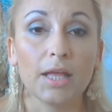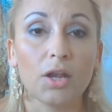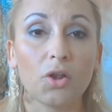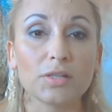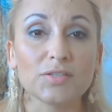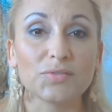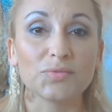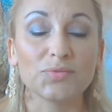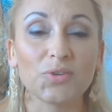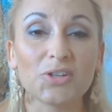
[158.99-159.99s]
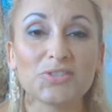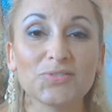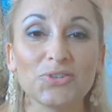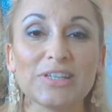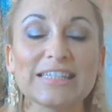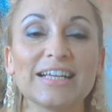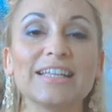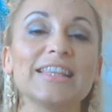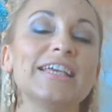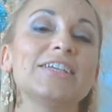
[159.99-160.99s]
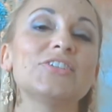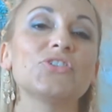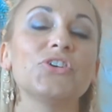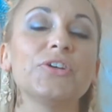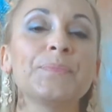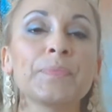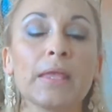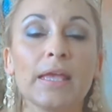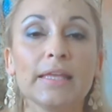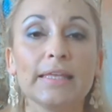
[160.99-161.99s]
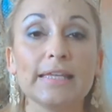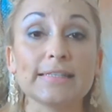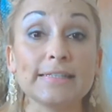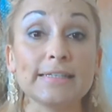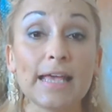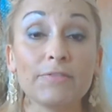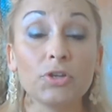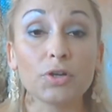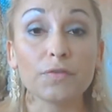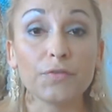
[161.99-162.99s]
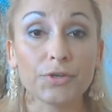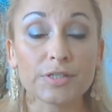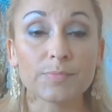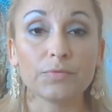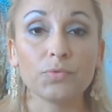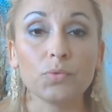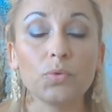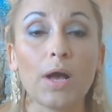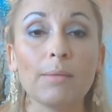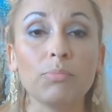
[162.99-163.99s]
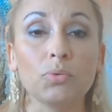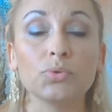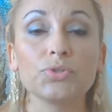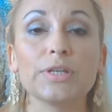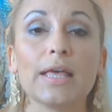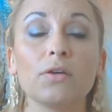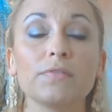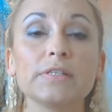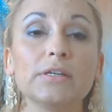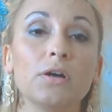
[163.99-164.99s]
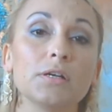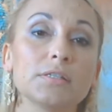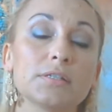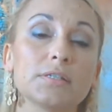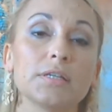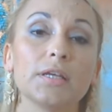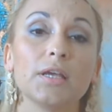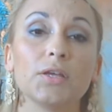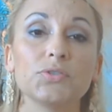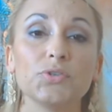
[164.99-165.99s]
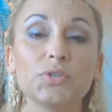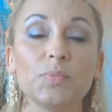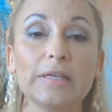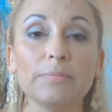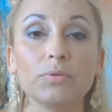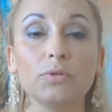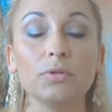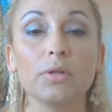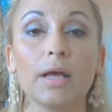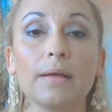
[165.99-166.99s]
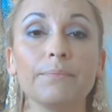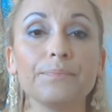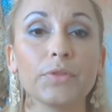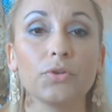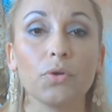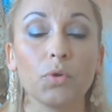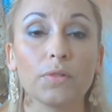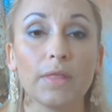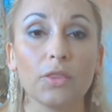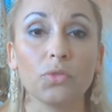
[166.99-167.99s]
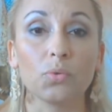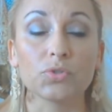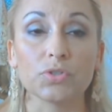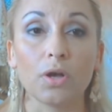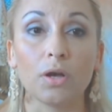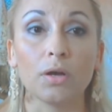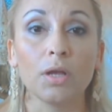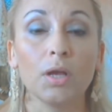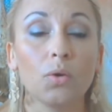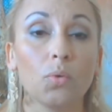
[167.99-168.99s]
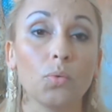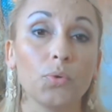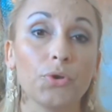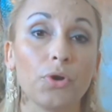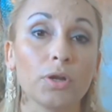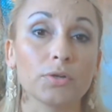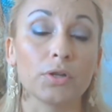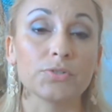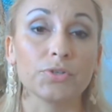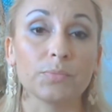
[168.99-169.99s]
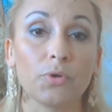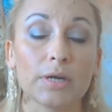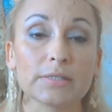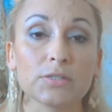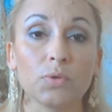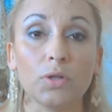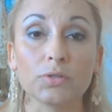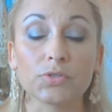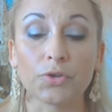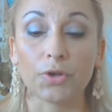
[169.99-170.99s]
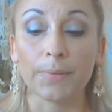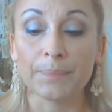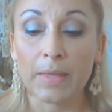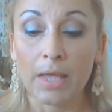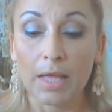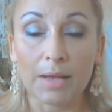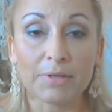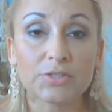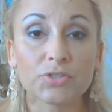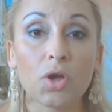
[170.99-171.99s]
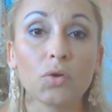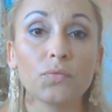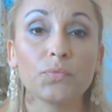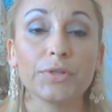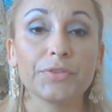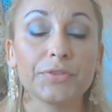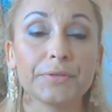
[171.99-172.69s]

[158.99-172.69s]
lots of goodies out there. So yes, I did have a look first before I bought, and obviously asked certain people what their thoughts are or were on certain products as well. So I'm going to start off with